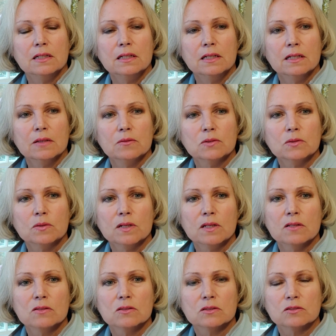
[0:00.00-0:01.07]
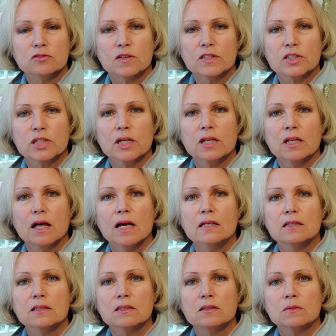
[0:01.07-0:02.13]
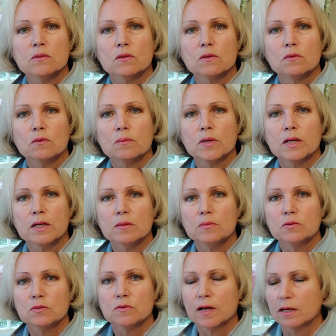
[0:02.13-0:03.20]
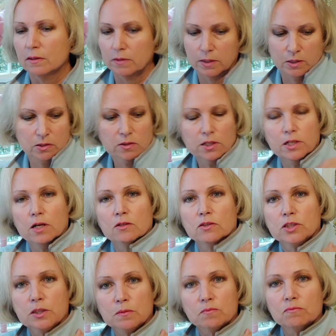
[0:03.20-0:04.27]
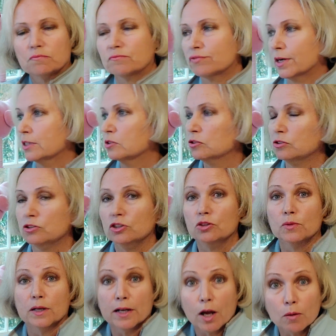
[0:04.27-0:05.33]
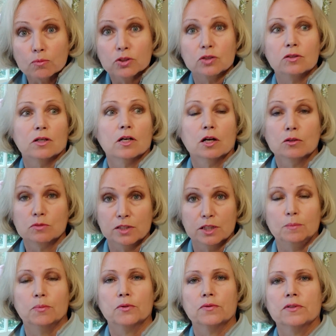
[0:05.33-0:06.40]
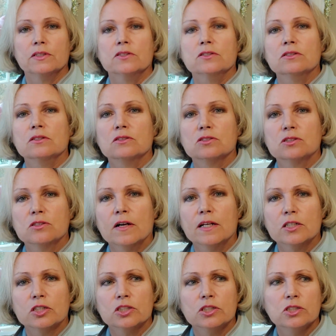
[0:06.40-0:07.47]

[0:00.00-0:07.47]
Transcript: And it was one of those stretching classes where the woman comes around and, you know, she presses you and helps you to go deeper into the stretch.